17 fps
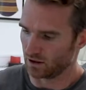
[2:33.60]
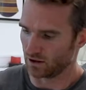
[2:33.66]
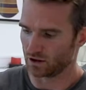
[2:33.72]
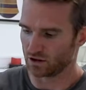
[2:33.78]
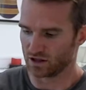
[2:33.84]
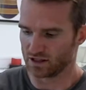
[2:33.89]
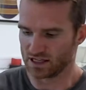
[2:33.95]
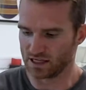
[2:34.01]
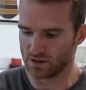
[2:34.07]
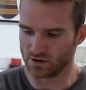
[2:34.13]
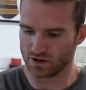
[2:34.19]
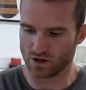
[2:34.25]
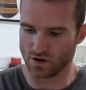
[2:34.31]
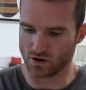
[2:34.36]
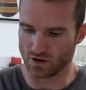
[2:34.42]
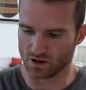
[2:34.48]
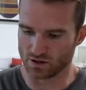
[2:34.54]
On the continuous
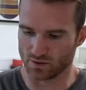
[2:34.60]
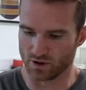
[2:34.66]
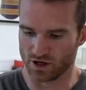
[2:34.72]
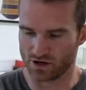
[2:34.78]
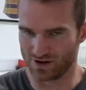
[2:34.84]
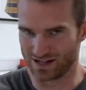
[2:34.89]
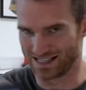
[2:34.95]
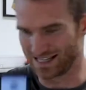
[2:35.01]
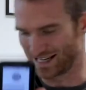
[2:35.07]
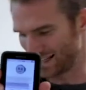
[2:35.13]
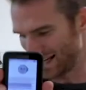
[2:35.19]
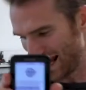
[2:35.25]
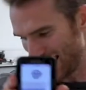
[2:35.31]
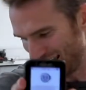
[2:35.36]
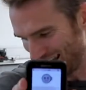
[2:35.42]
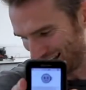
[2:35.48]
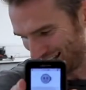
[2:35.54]
glucose monitor, it says
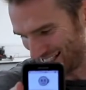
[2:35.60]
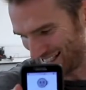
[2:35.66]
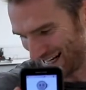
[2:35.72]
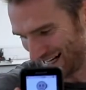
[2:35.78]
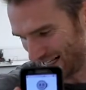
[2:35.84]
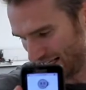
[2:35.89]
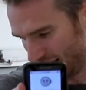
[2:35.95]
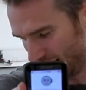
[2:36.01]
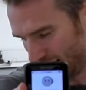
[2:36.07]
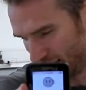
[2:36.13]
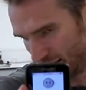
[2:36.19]
8 and steady.